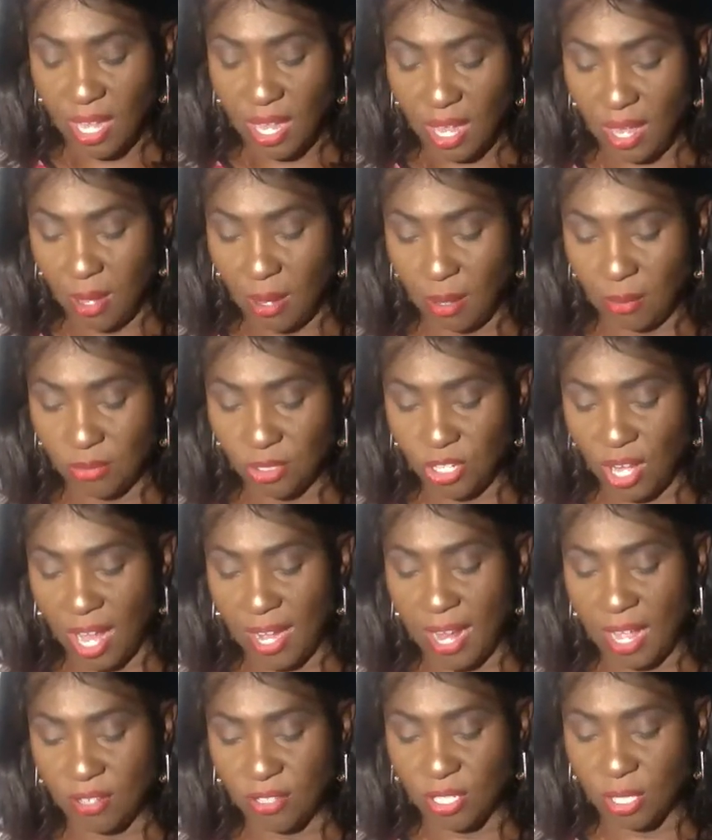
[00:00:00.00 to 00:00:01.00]

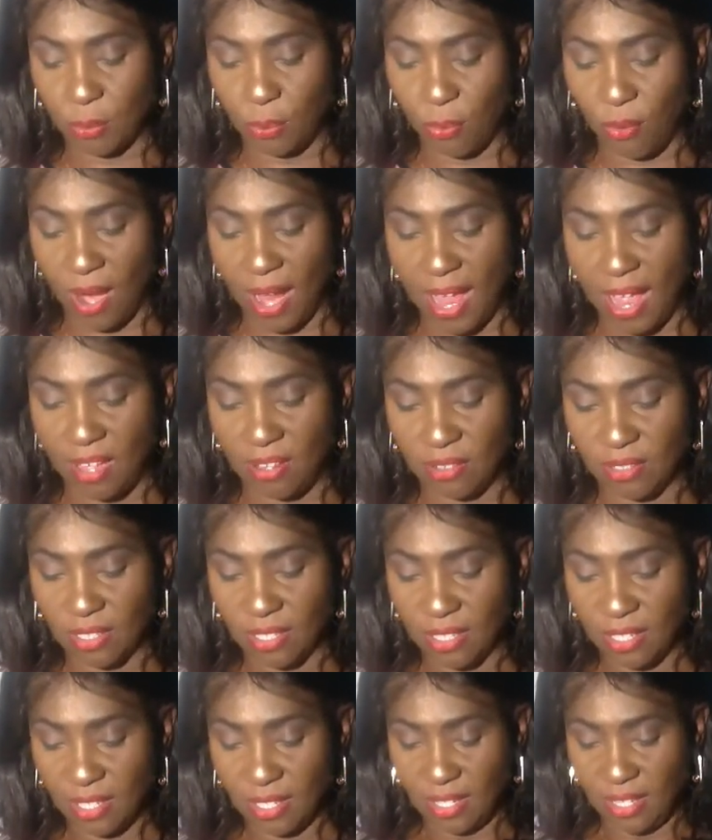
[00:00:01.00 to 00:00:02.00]
Shout out to Brown
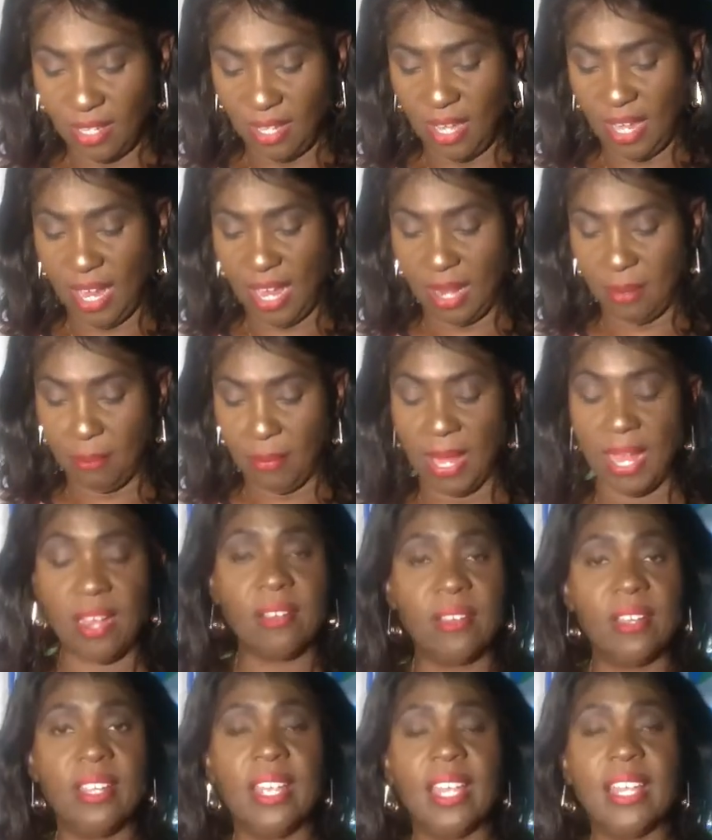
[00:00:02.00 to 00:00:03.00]
and
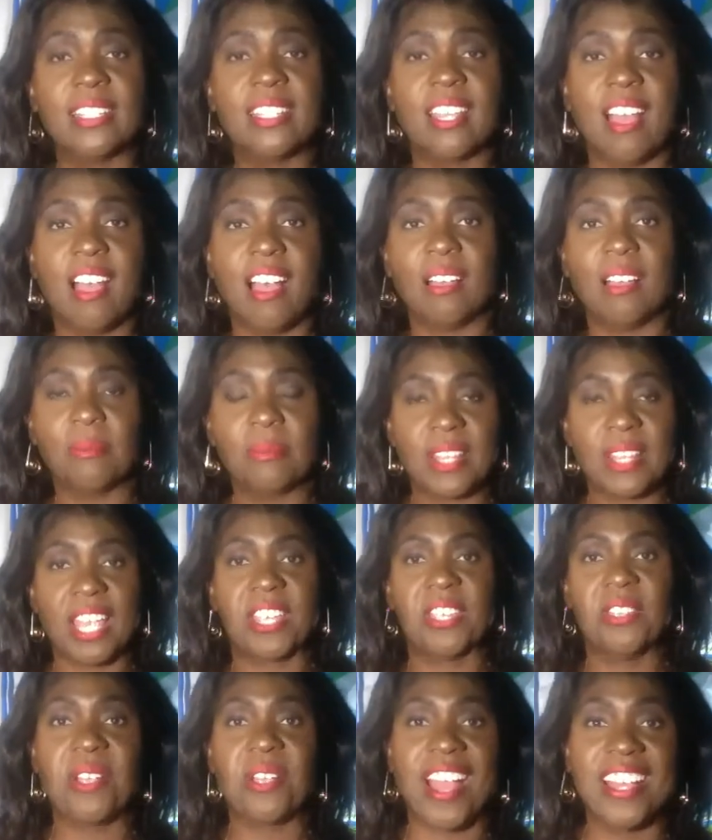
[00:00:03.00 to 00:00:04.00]
Mary and Tom.
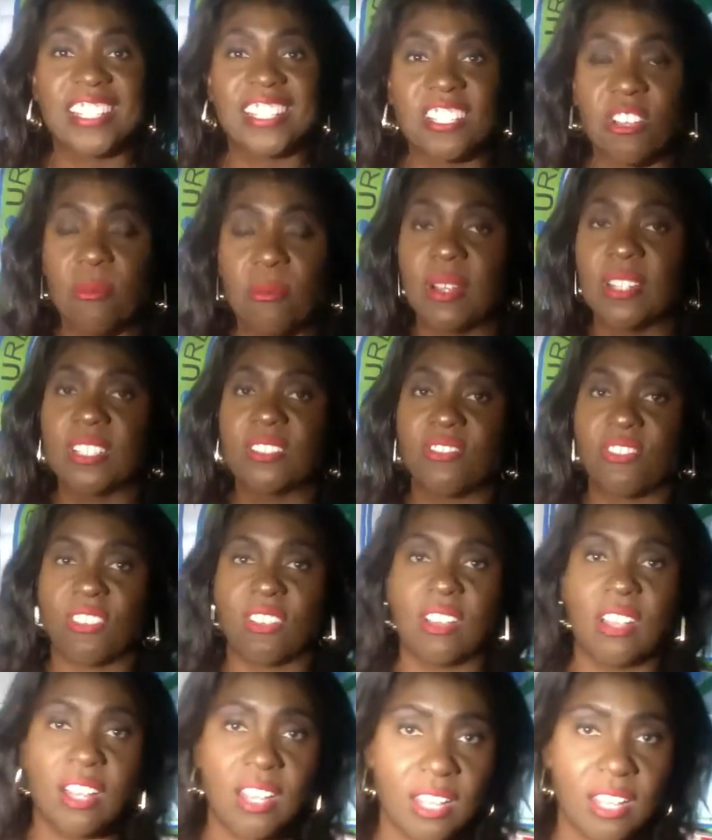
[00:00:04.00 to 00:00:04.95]
Thank you guys so much for